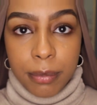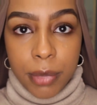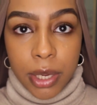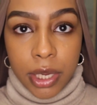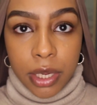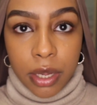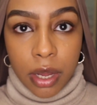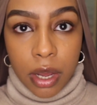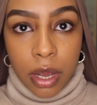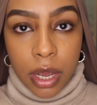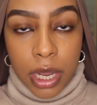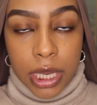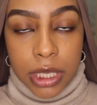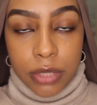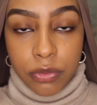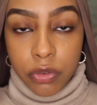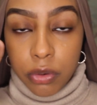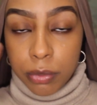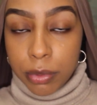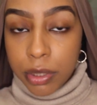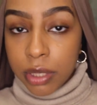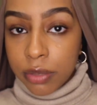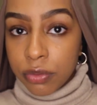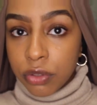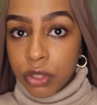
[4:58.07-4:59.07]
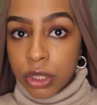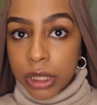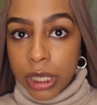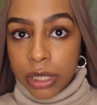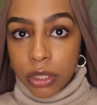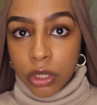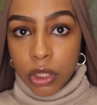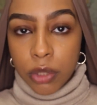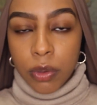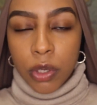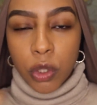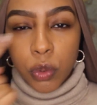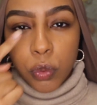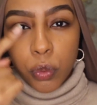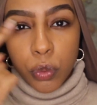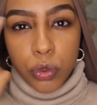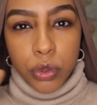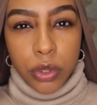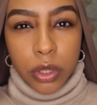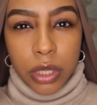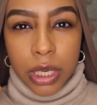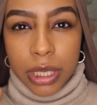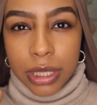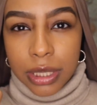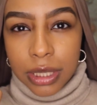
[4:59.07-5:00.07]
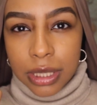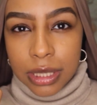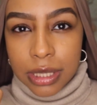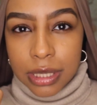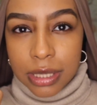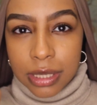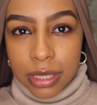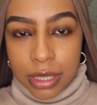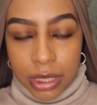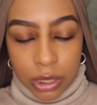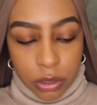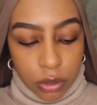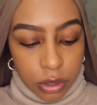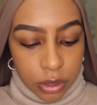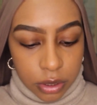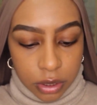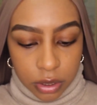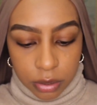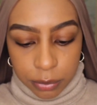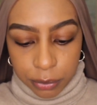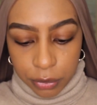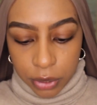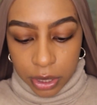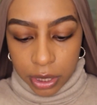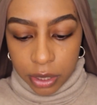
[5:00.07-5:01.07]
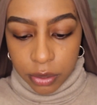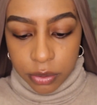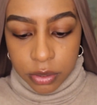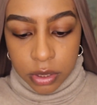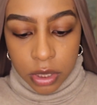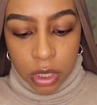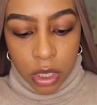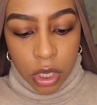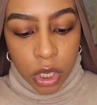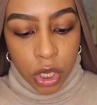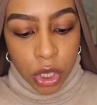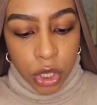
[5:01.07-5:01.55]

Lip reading: my eyes for a bit of shadow and also like conceal under the brows.